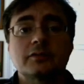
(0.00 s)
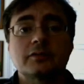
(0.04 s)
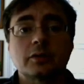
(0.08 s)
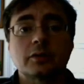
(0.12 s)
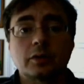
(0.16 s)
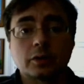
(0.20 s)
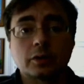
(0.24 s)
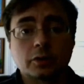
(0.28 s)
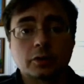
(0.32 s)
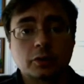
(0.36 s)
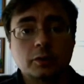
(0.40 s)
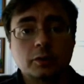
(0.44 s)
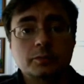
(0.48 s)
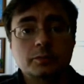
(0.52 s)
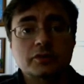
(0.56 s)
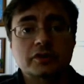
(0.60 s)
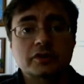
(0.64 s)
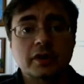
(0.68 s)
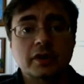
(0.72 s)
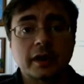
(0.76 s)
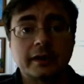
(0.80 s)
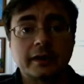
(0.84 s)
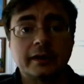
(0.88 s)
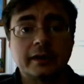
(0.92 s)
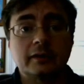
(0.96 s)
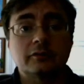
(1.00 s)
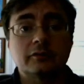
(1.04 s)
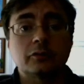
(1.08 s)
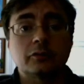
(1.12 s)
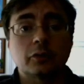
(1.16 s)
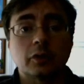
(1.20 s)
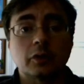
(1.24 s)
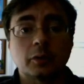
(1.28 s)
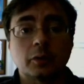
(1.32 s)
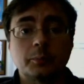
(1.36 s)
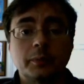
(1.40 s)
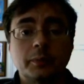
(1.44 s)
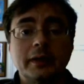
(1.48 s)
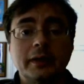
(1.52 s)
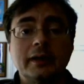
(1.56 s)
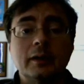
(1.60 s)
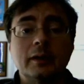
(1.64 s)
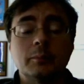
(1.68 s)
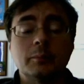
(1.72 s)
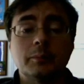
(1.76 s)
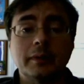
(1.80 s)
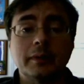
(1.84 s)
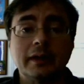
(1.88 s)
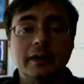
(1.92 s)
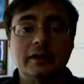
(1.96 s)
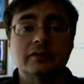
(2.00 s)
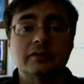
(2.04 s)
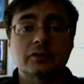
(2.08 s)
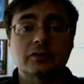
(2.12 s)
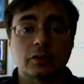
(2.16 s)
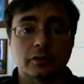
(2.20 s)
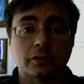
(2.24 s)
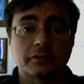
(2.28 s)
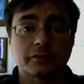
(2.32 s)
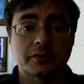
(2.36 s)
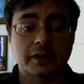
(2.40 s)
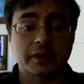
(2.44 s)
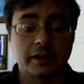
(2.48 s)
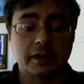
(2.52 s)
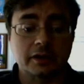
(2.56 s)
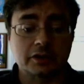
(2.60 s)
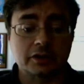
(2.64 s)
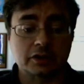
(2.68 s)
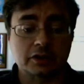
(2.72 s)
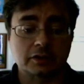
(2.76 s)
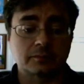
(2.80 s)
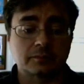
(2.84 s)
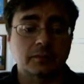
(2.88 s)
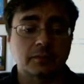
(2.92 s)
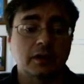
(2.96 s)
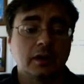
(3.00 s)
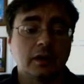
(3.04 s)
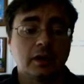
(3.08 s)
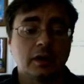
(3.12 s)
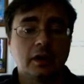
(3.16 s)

for a group studying for their PMP certification.